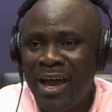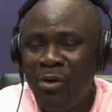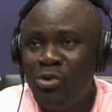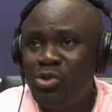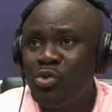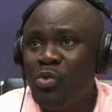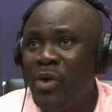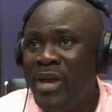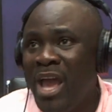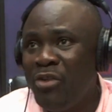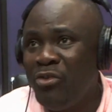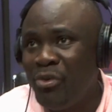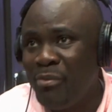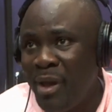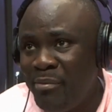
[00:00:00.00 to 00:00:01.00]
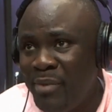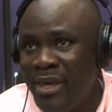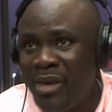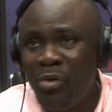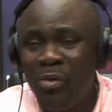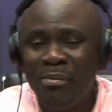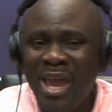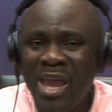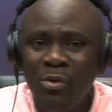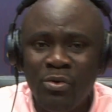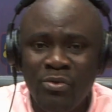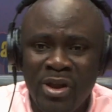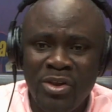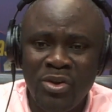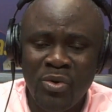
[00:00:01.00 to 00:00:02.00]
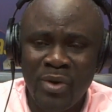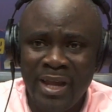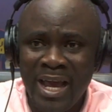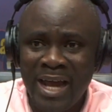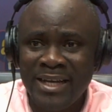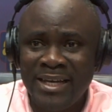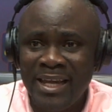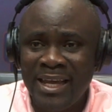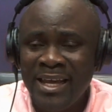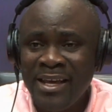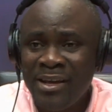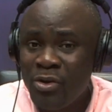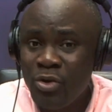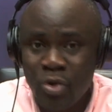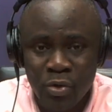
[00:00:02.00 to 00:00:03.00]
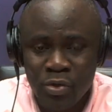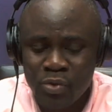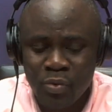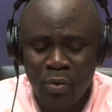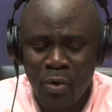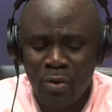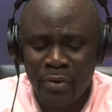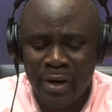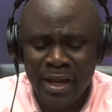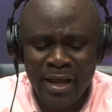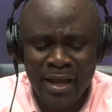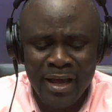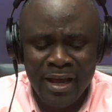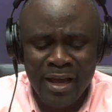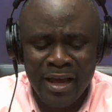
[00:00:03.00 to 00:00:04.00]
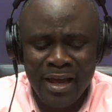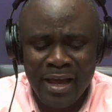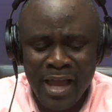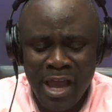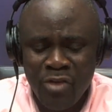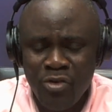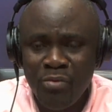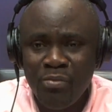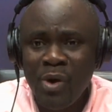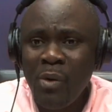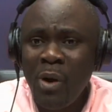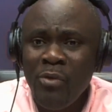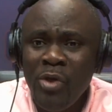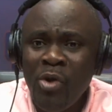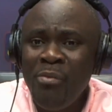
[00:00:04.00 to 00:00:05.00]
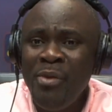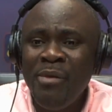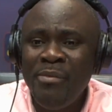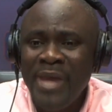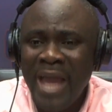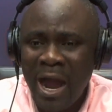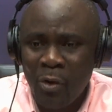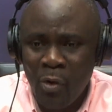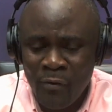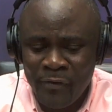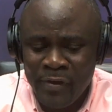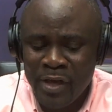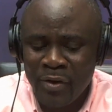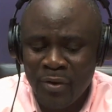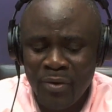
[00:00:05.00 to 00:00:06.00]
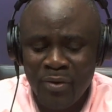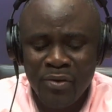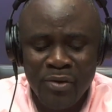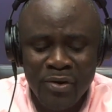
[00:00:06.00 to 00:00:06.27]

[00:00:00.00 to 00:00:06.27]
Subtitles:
Also we jume be main radio near day. Don't worry. And you may will be a coffee no.